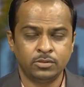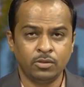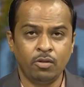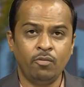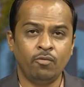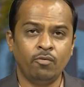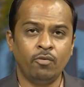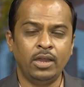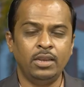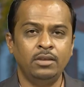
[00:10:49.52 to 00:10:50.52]
So
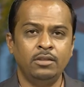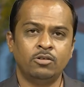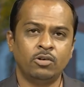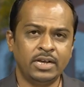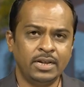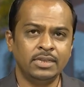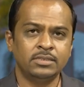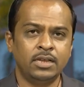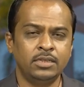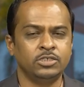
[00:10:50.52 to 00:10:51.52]
while
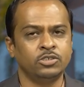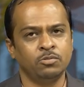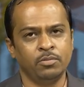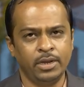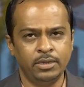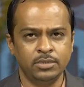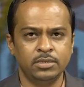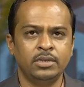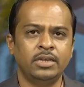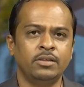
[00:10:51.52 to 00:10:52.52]
rotating the instrument
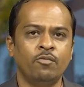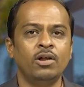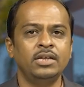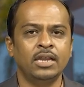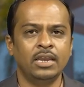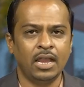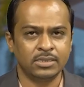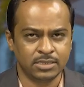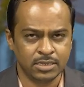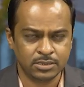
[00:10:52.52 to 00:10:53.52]
in the vertical
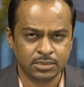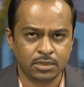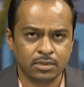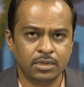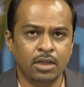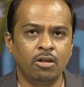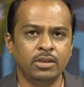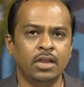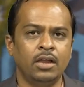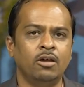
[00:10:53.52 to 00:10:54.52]
axis
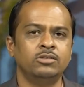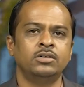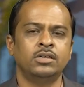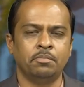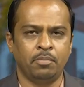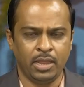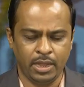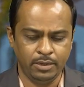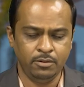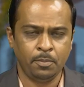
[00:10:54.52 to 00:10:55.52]
on a horizontal
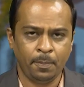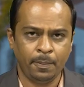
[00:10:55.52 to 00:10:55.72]
plane,